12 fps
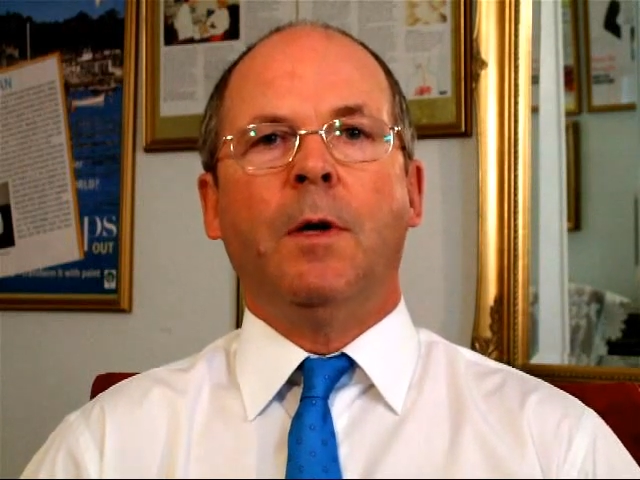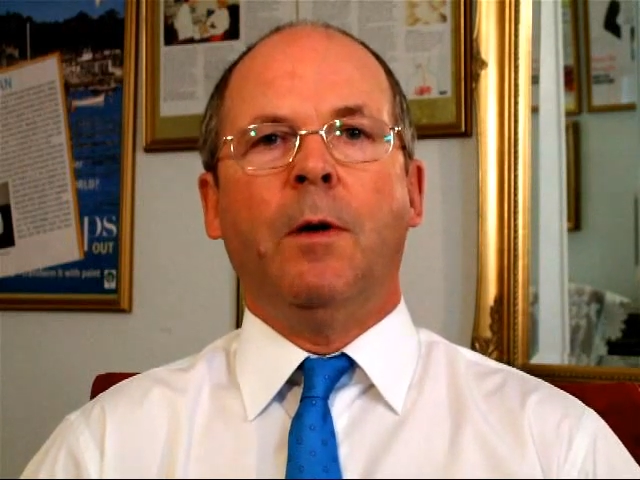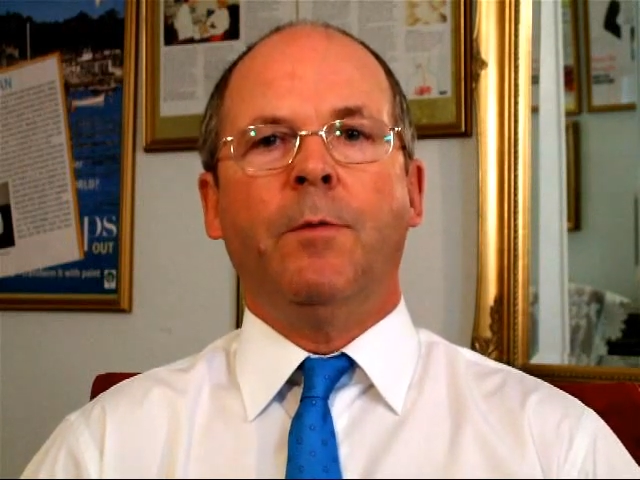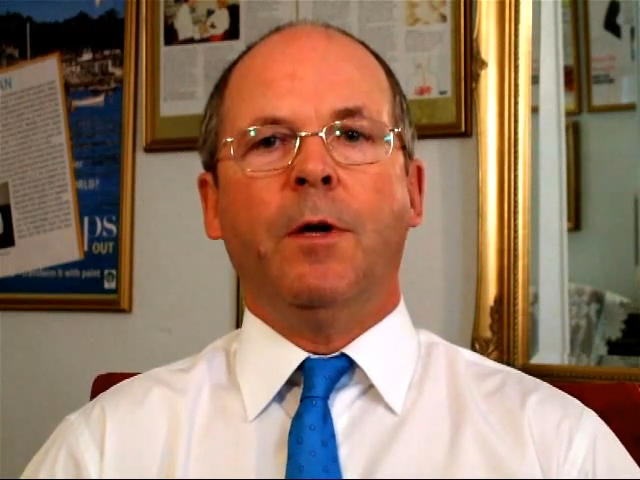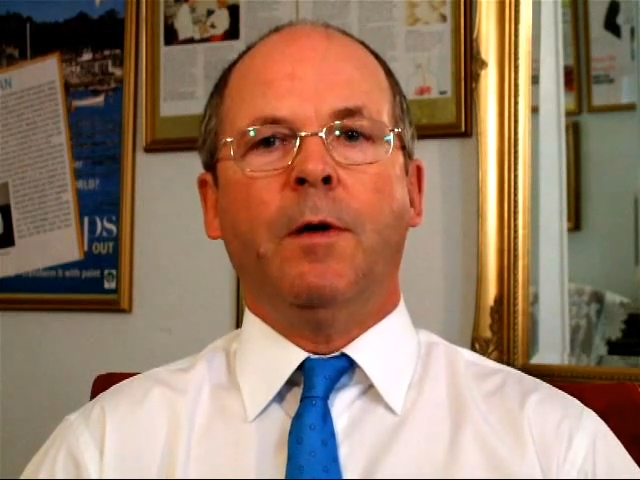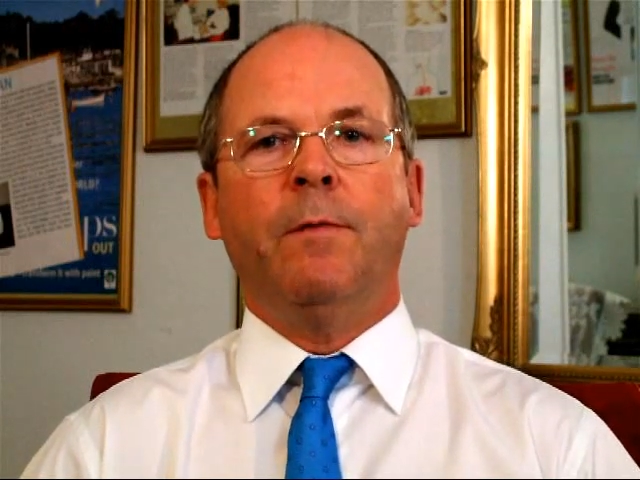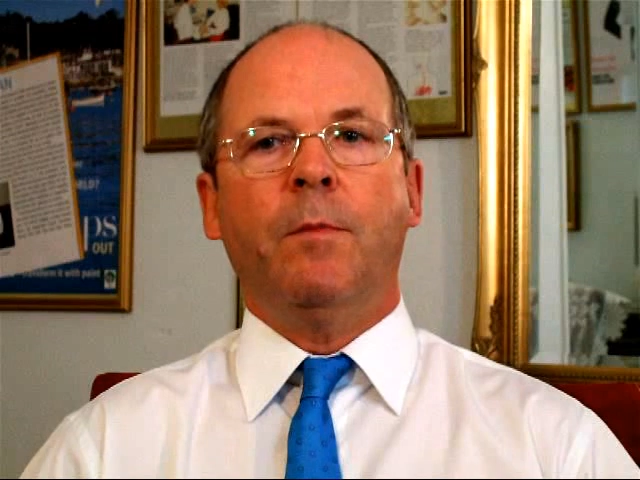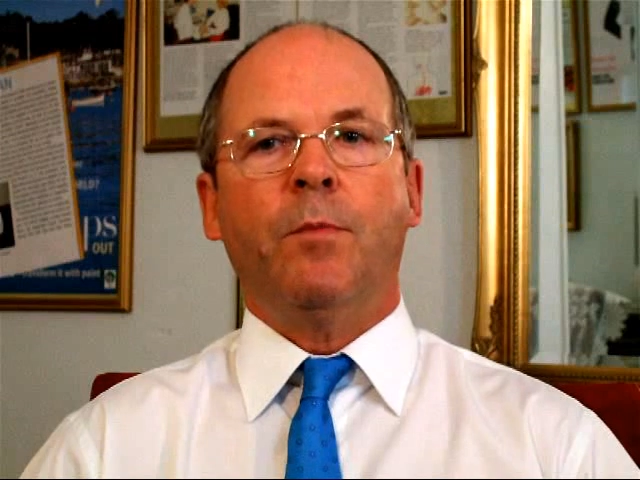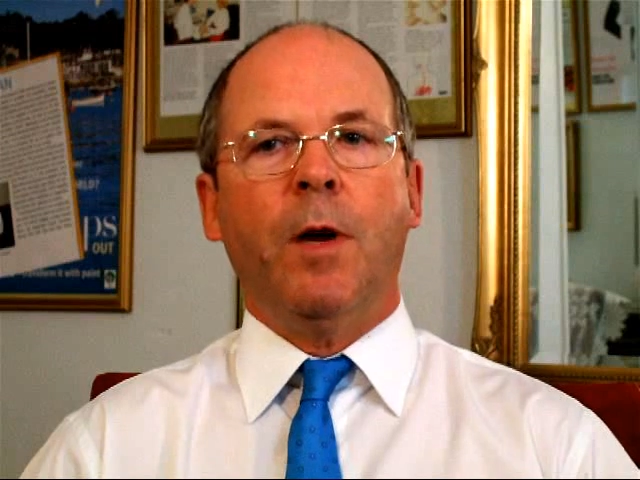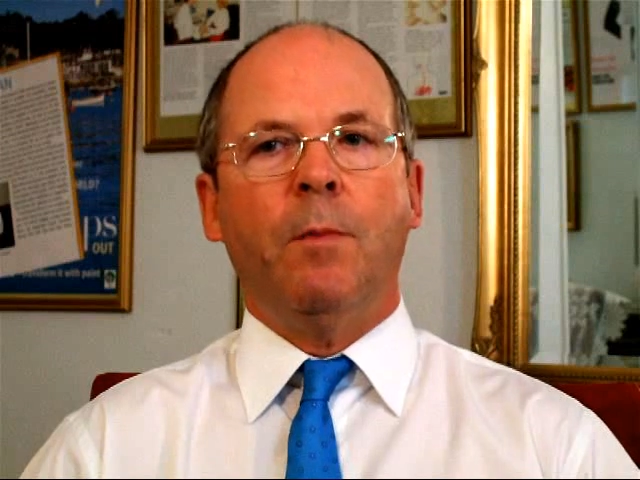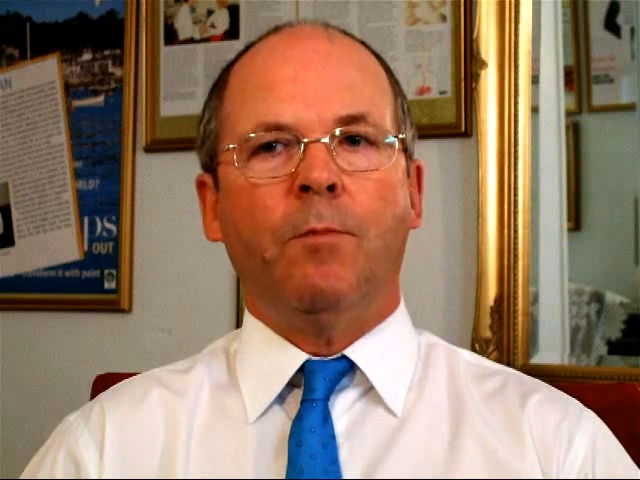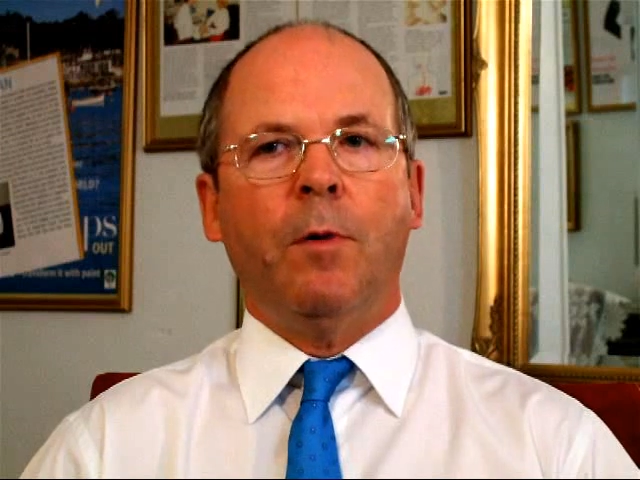And when you give your
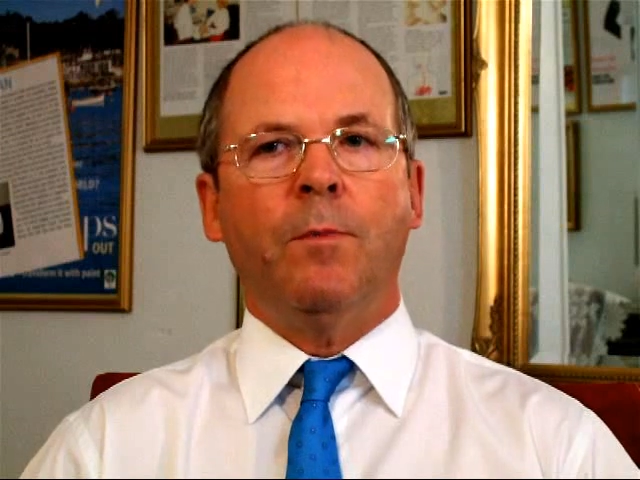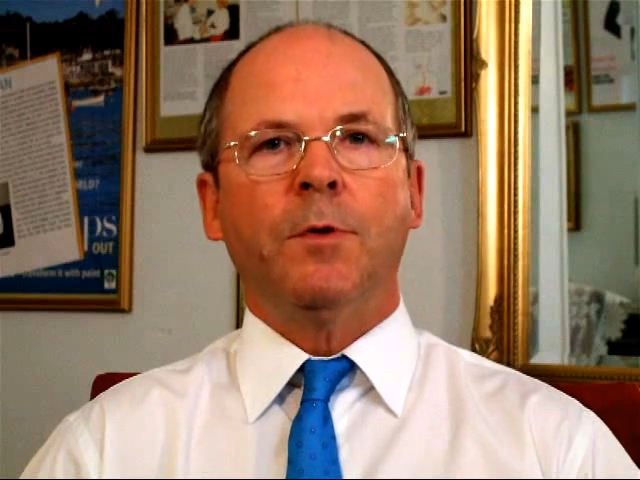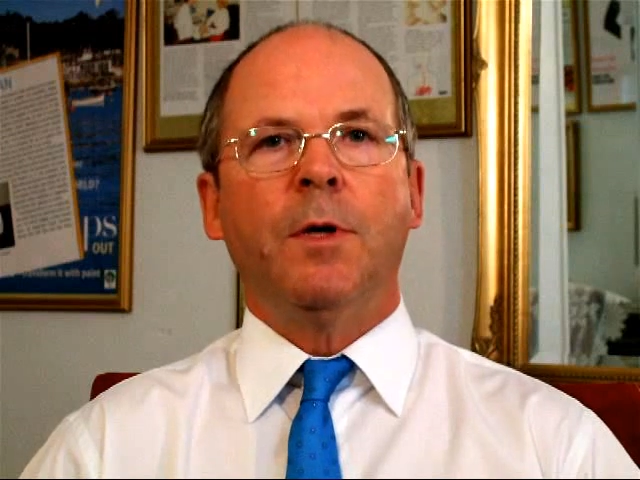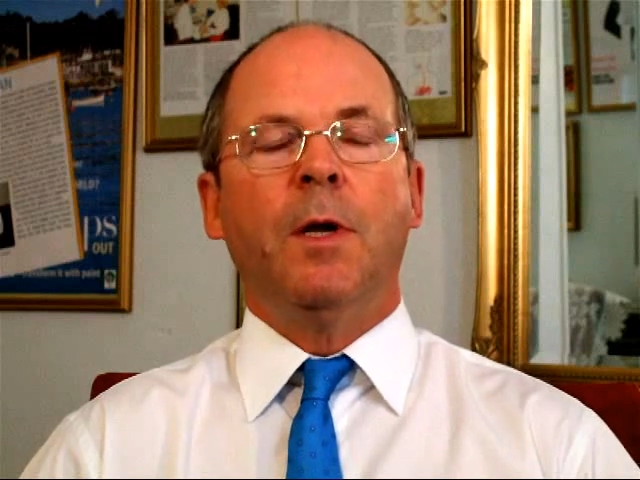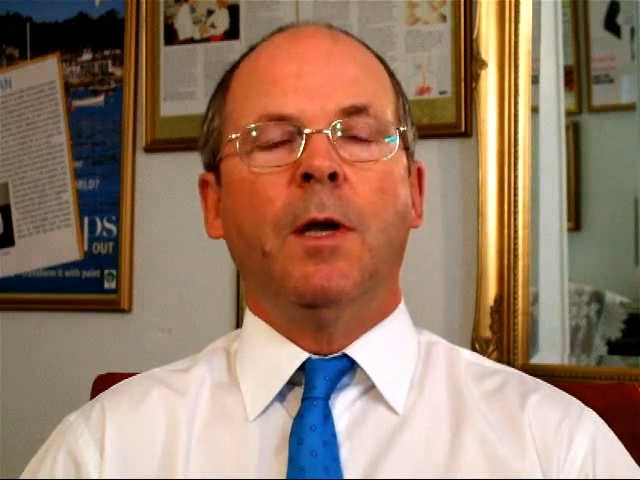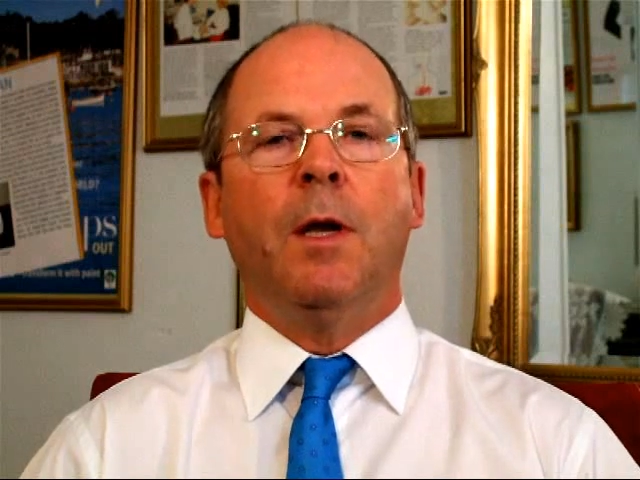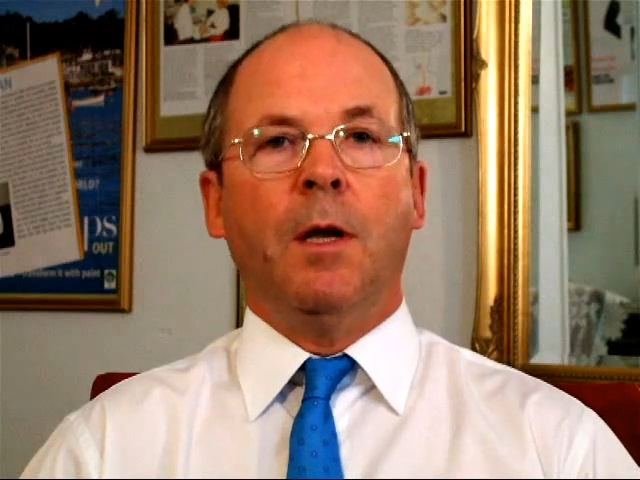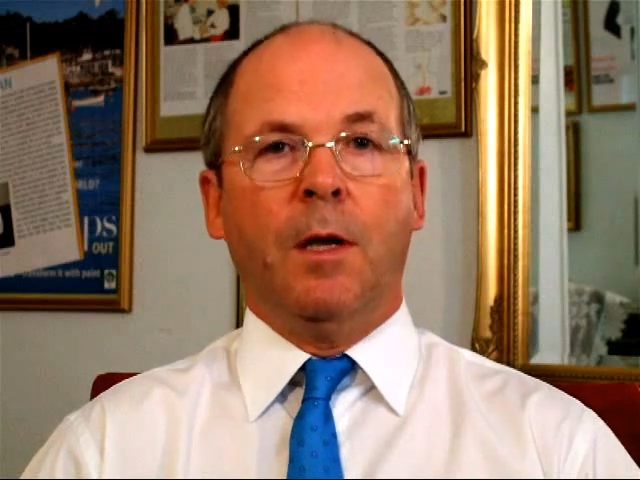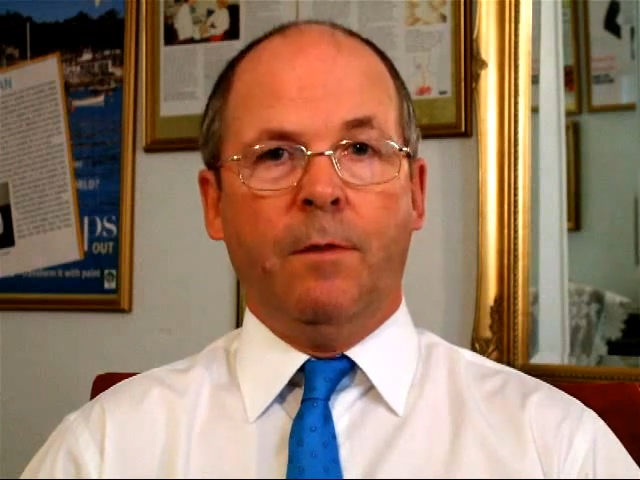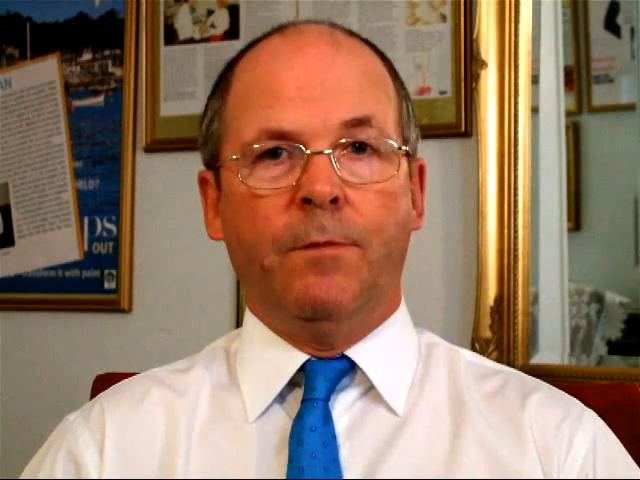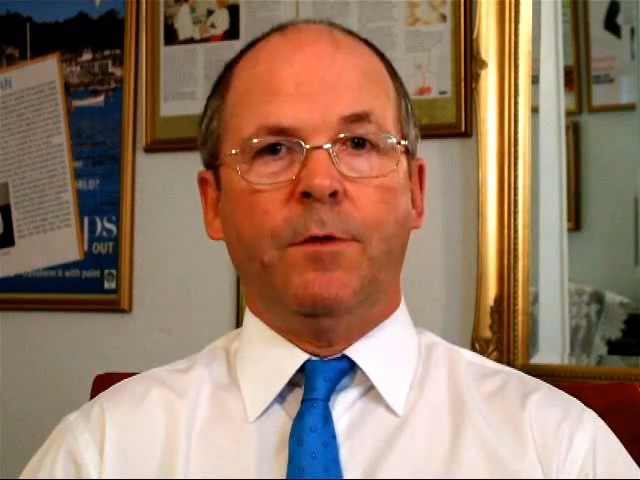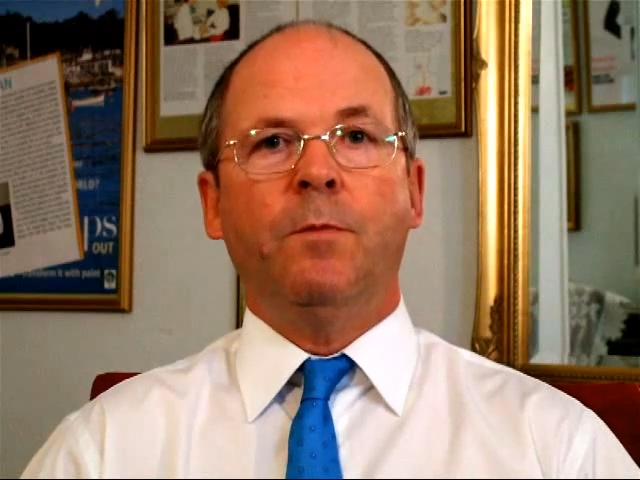brain problems, it
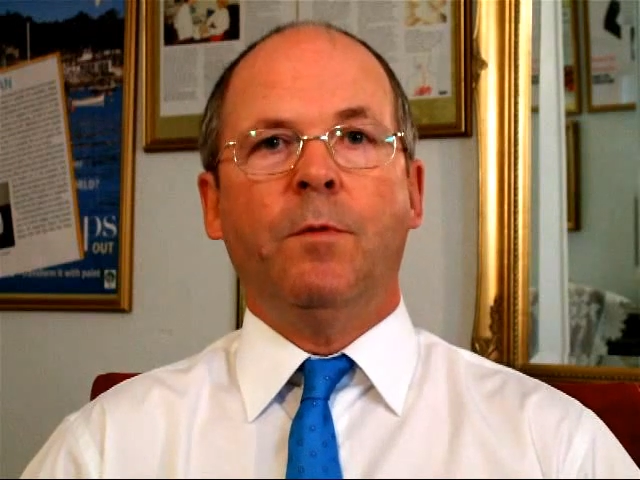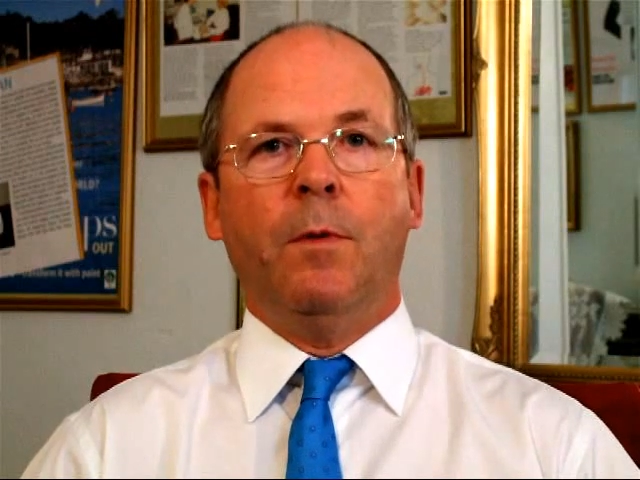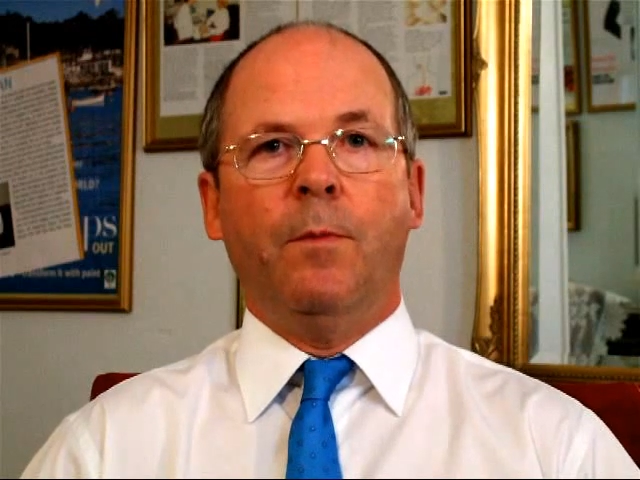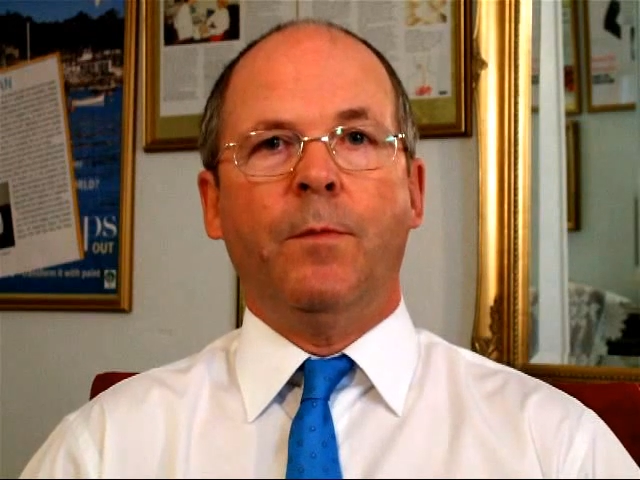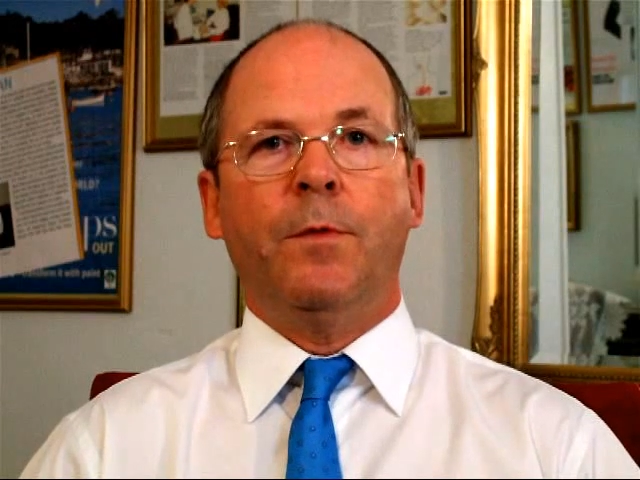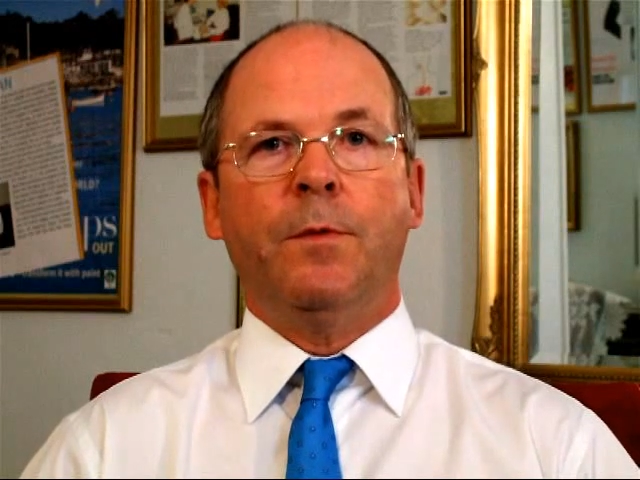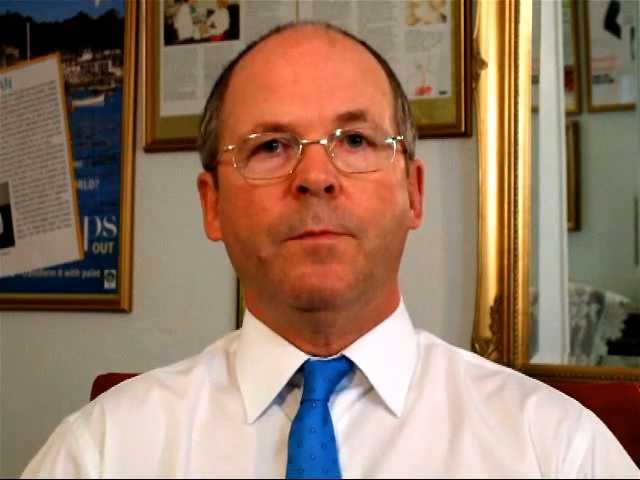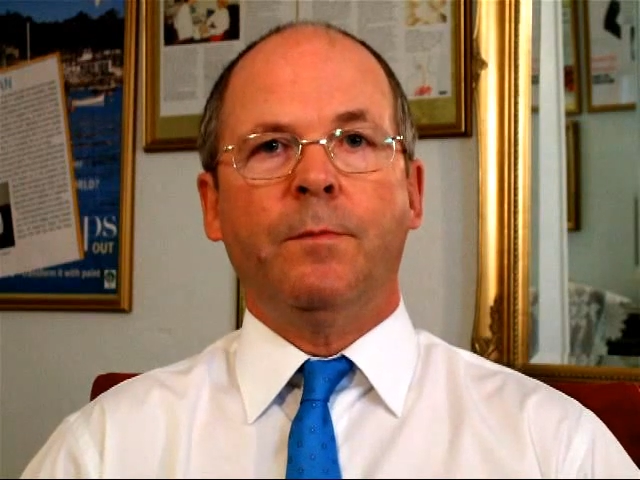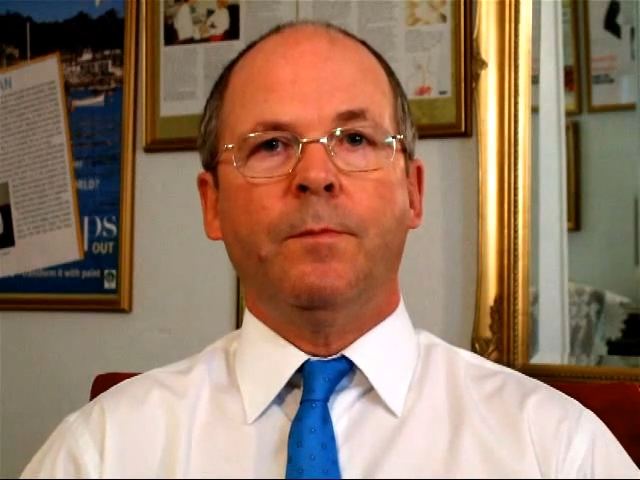gives you problems.